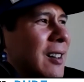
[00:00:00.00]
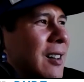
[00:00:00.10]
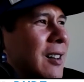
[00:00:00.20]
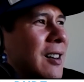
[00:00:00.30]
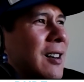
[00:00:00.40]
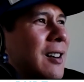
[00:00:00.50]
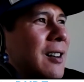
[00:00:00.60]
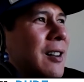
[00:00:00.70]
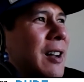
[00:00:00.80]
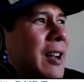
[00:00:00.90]

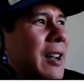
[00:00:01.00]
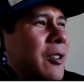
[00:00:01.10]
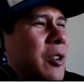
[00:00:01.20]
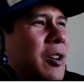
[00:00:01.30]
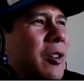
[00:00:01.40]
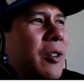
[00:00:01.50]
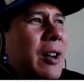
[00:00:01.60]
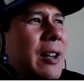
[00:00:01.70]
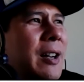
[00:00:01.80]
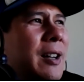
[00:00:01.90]
Oh, I don't know.
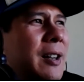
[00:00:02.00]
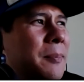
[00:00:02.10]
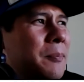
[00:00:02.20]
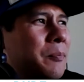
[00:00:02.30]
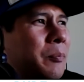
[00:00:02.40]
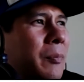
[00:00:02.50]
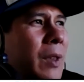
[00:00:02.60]
Um,